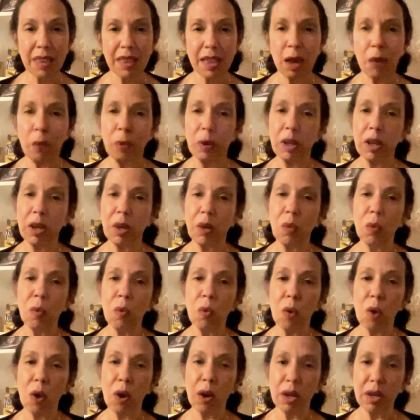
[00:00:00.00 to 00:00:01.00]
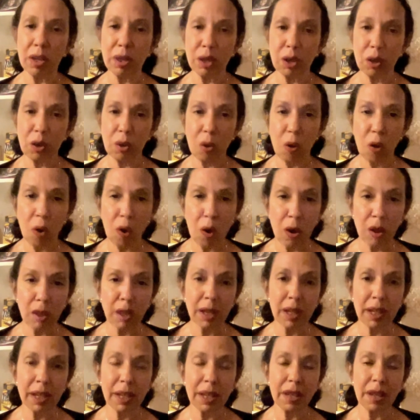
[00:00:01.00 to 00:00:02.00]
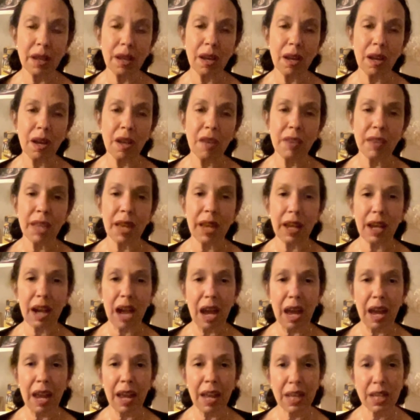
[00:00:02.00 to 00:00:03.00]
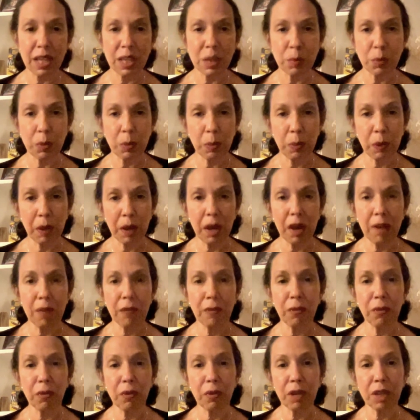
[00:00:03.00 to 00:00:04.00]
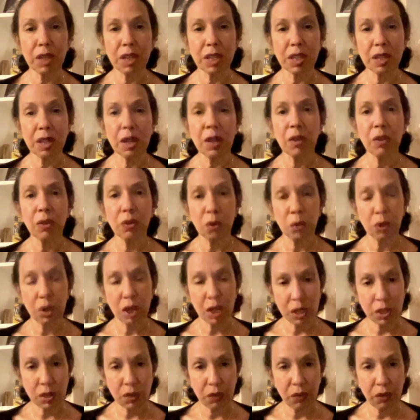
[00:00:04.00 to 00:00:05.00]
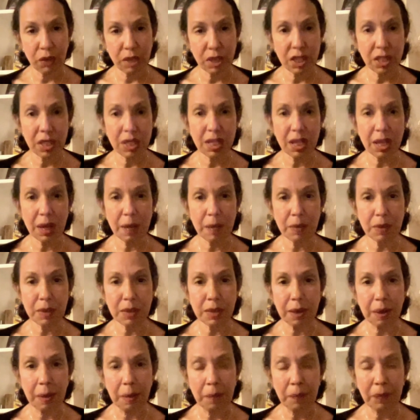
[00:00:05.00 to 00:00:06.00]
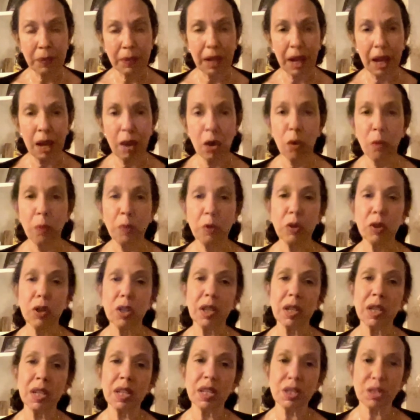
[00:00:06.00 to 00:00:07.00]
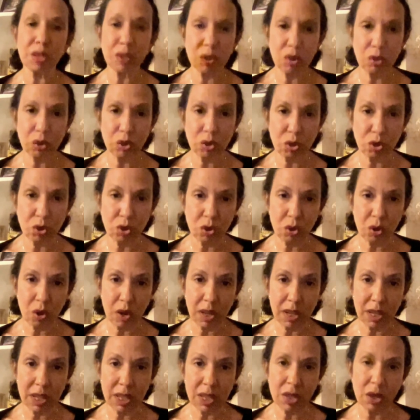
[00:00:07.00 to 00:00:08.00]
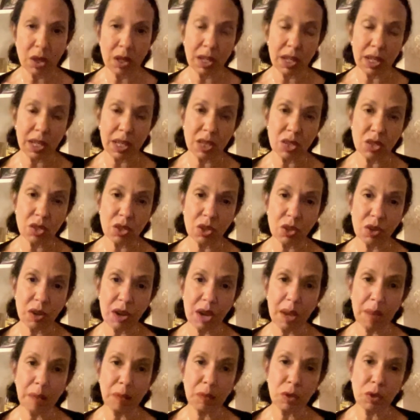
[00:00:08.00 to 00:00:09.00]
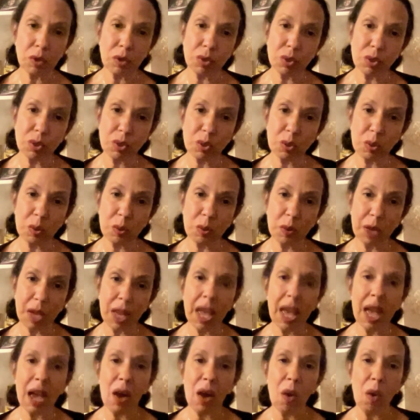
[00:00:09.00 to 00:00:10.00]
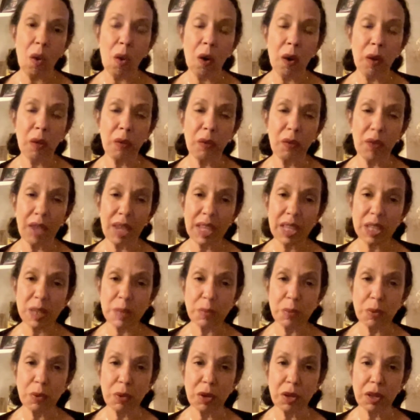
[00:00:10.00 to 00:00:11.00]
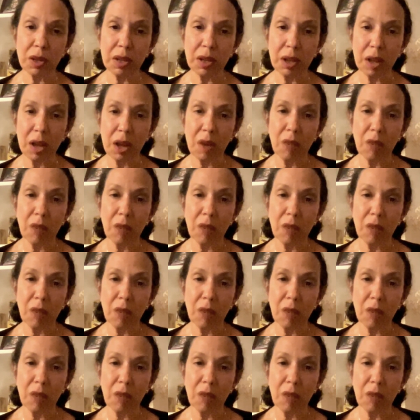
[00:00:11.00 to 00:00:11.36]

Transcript: that we can walk in the calling that God has prepared for us through his footsteps. I hope you can continue to join us on Instagram, YouTube, or Facebook